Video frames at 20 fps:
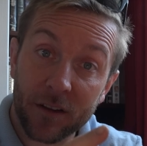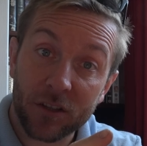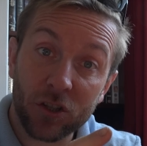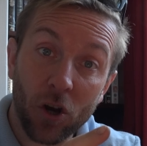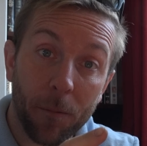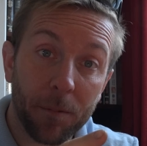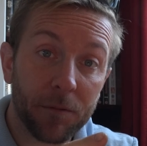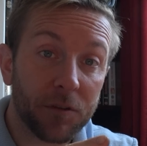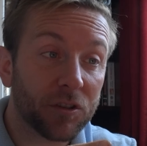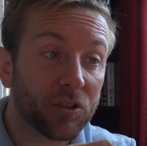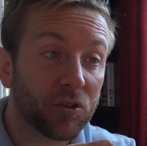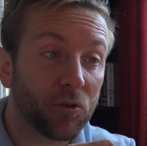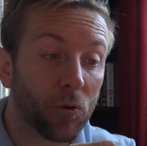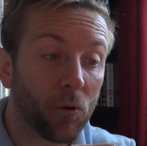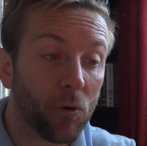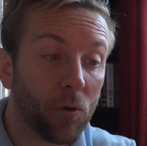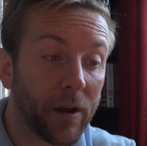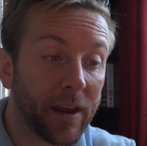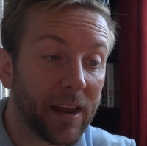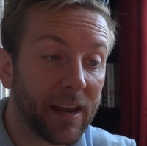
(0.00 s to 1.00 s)
the top of the
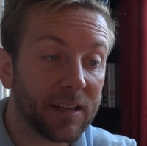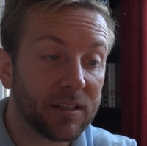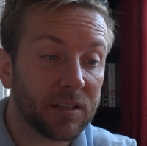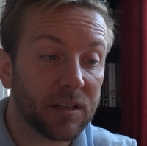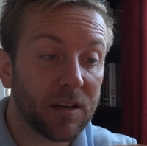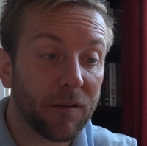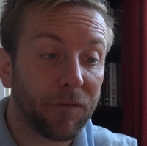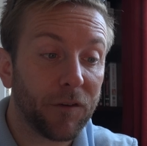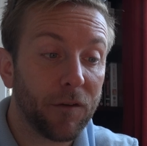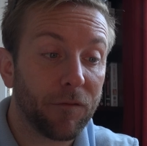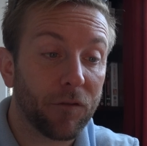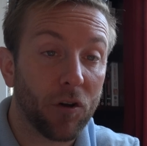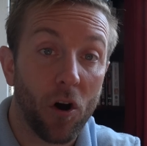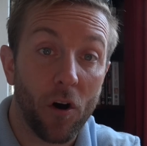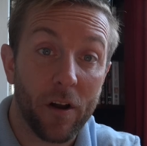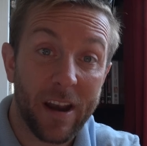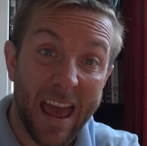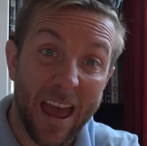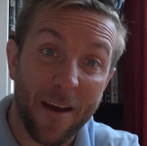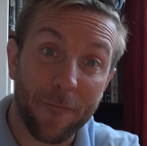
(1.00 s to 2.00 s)
straw is as if you've
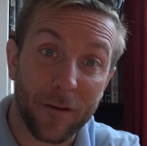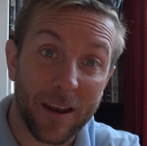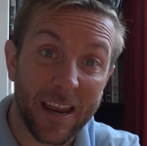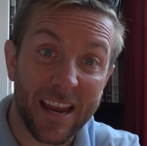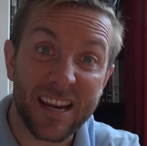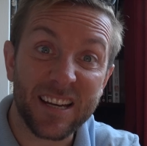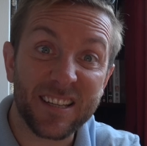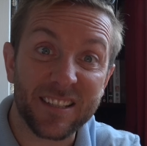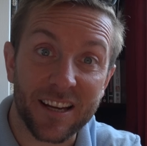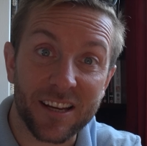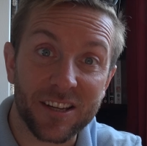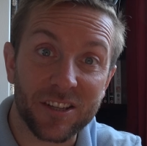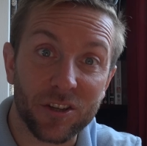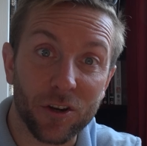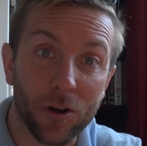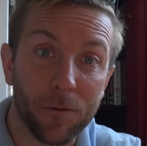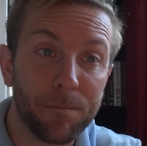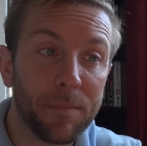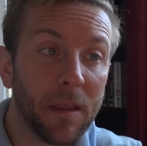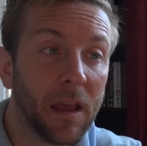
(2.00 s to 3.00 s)
got an F and E
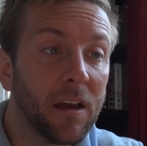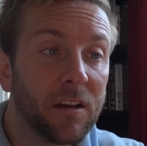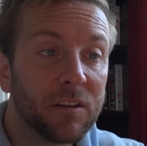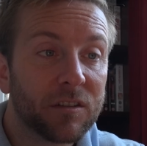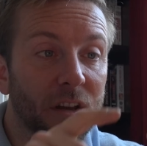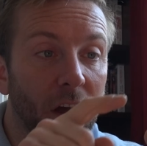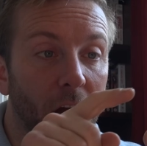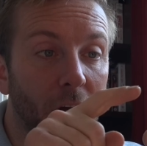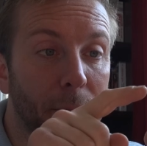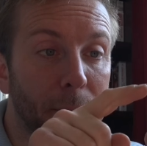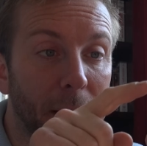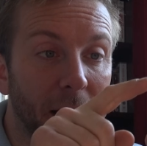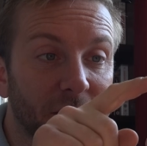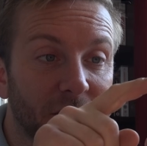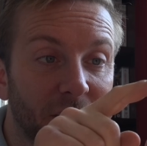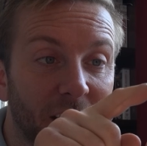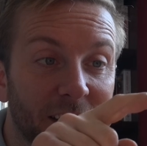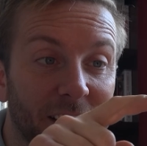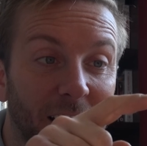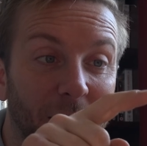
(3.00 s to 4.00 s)
system. So
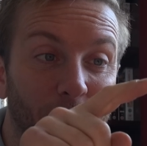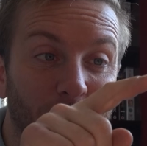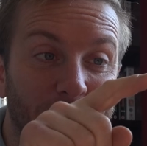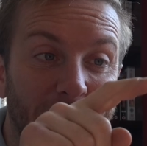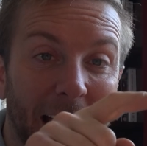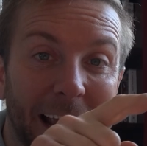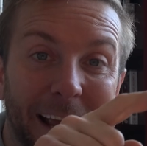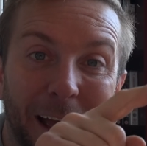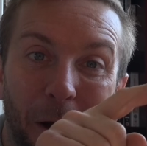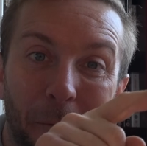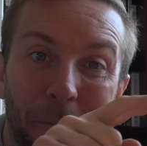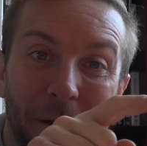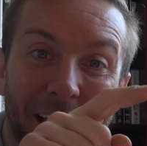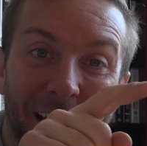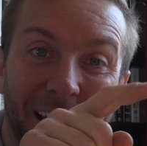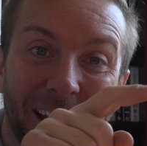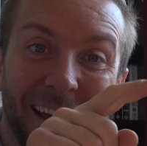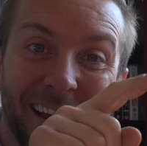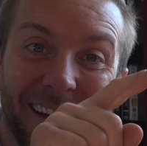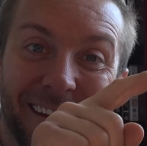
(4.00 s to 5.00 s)
imagine there's a little tank up
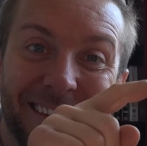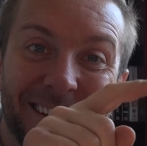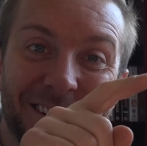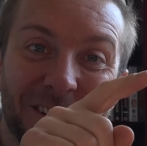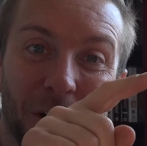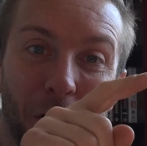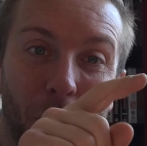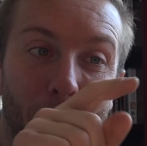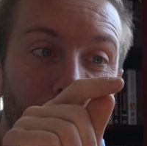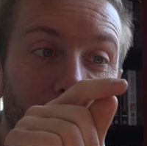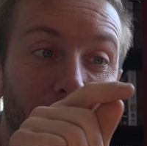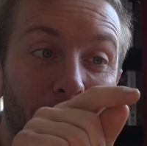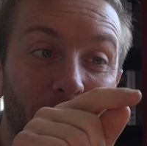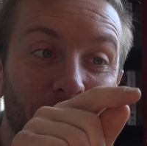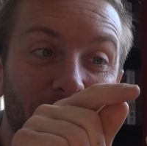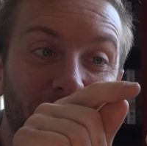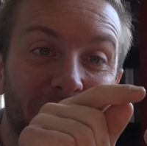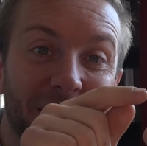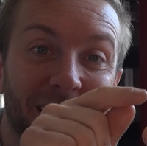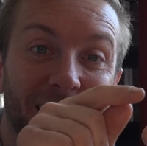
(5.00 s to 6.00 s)
here at the top and
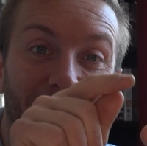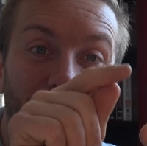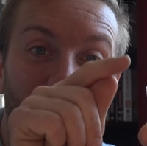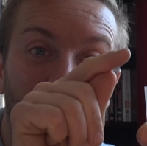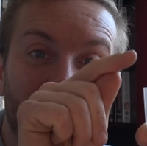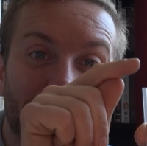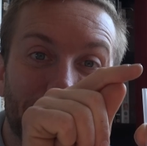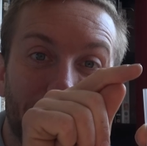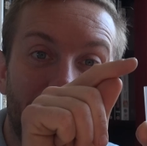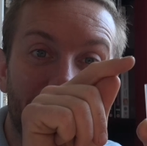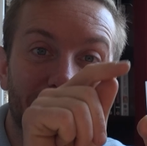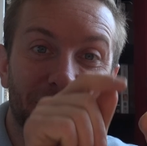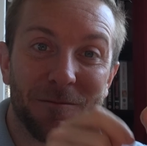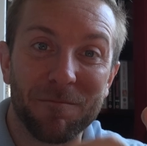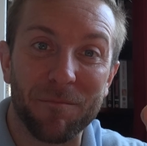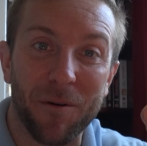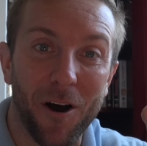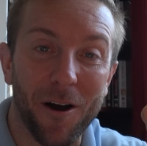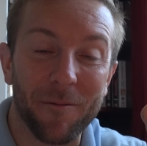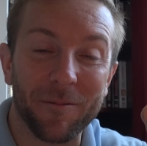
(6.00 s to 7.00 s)
also your little
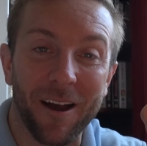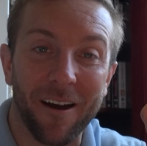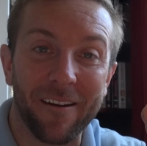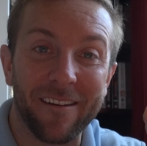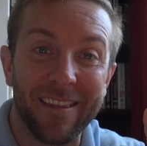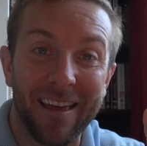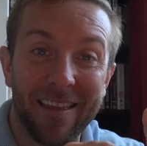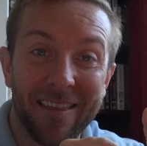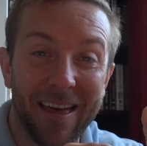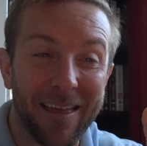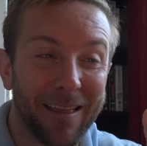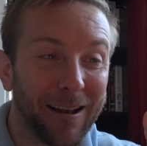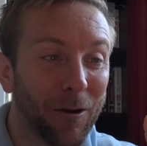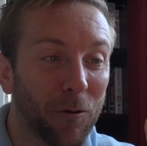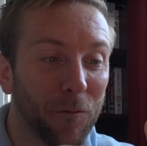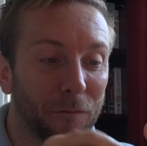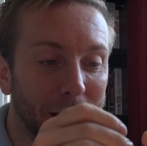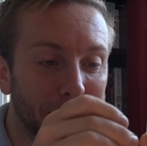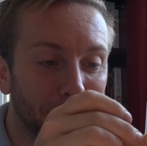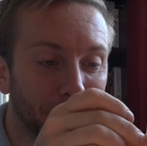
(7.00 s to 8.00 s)
expansion pipe going in there, the
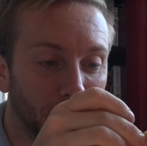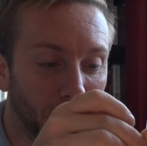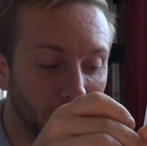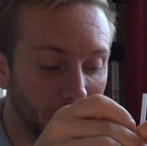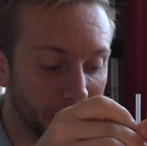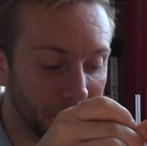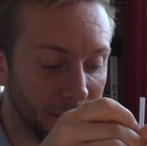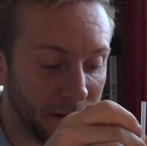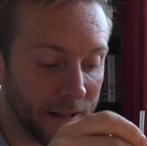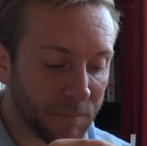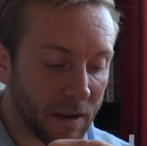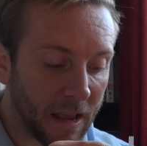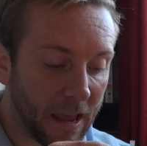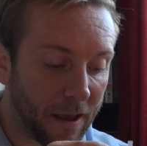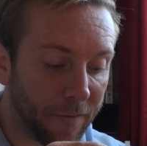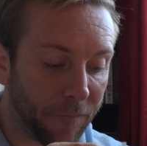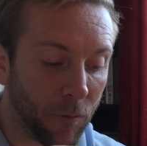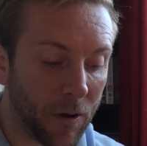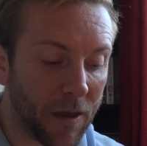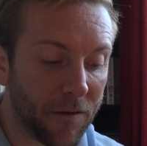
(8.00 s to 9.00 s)
little vent pipe.
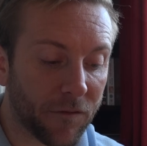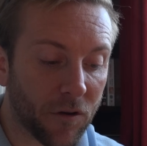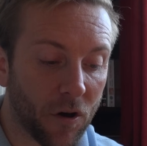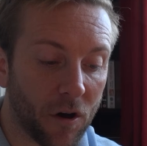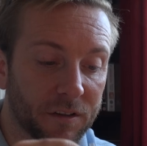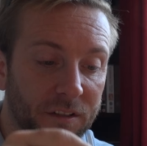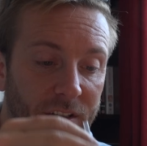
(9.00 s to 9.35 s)
If we've got a